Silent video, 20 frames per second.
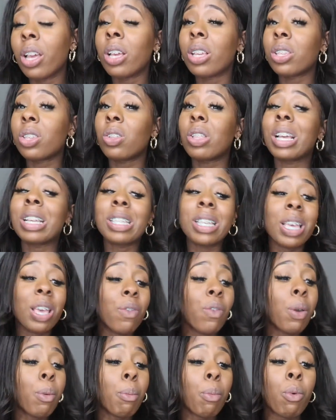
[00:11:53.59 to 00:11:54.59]
So that's
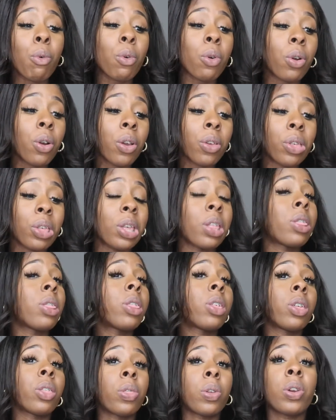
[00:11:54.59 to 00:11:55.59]
even more than
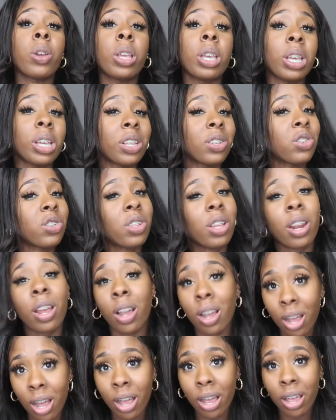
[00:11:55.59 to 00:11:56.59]
the 30 inch that I
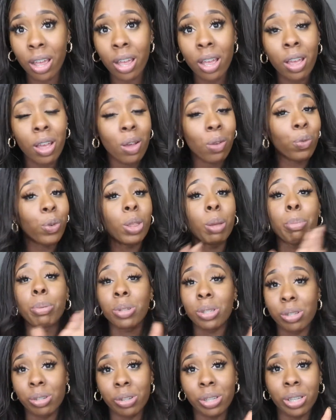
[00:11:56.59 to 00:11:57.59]
got for the
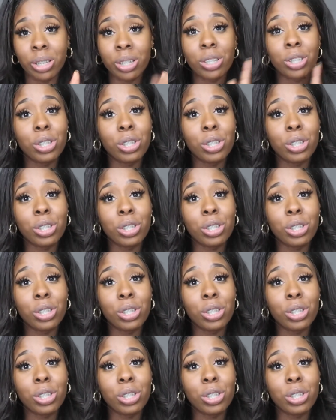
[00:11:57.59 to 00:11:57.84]
Brazilian.